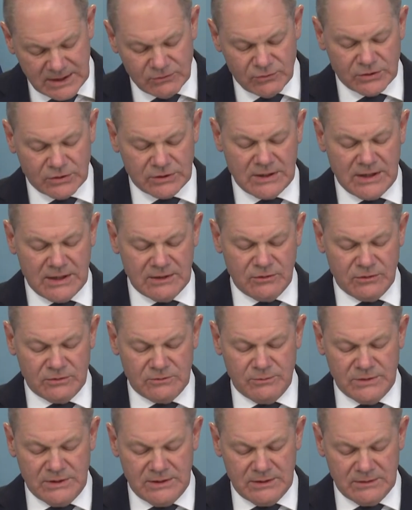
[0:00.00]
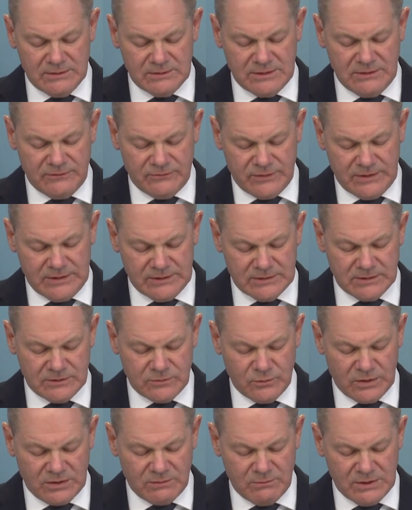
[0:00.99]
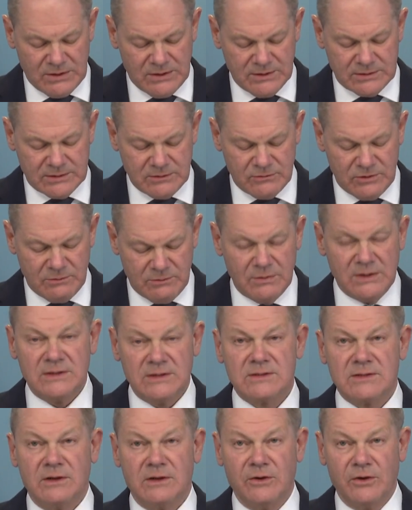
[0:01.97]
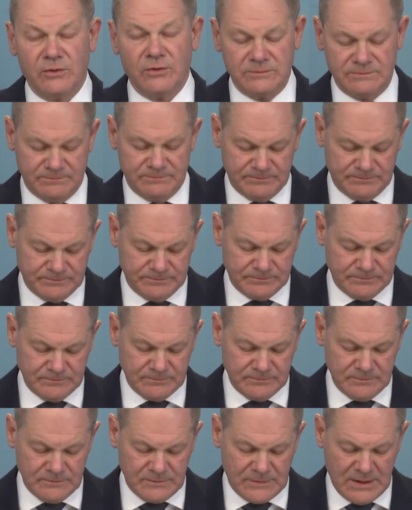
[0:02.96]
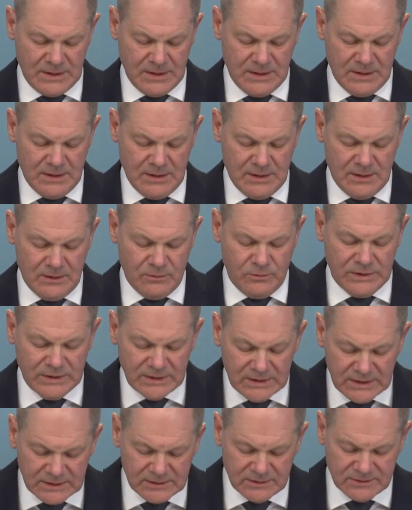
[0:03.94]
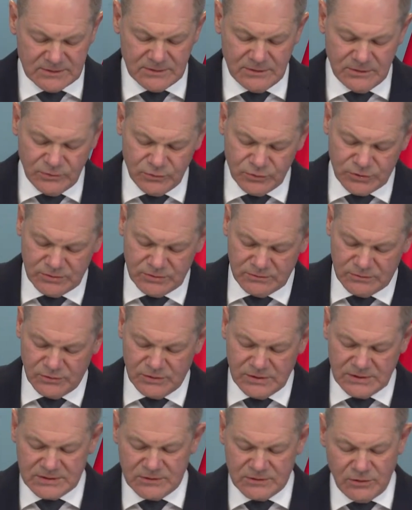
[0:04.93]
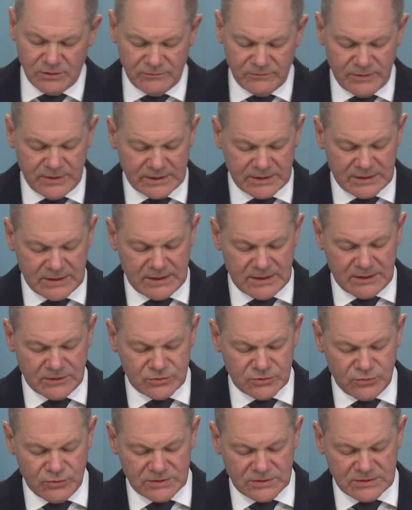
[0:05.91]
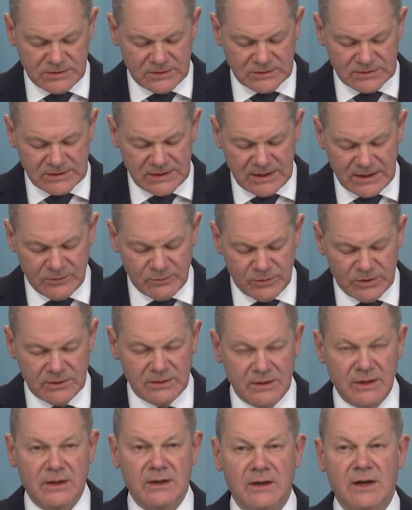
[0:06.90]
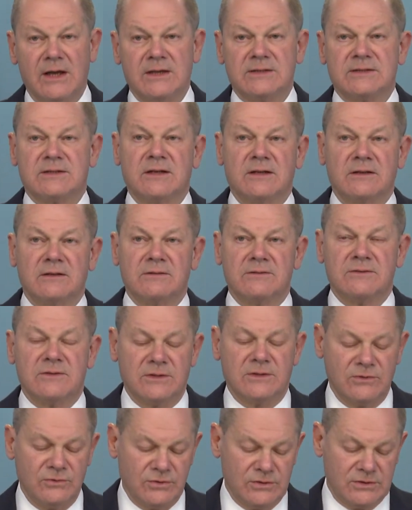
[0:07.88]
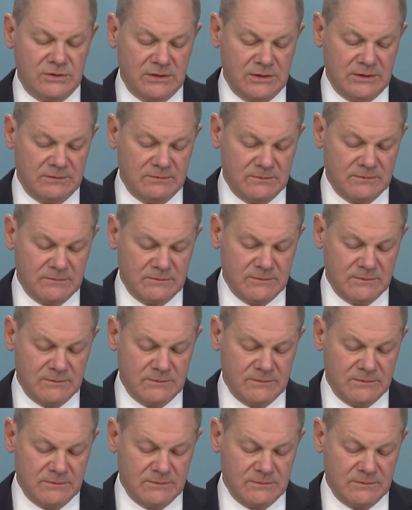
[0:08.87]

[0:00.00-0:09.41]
terror cannot be defeated with military means alone. We need a solution to this conflict that ensures sustainable, lasting security.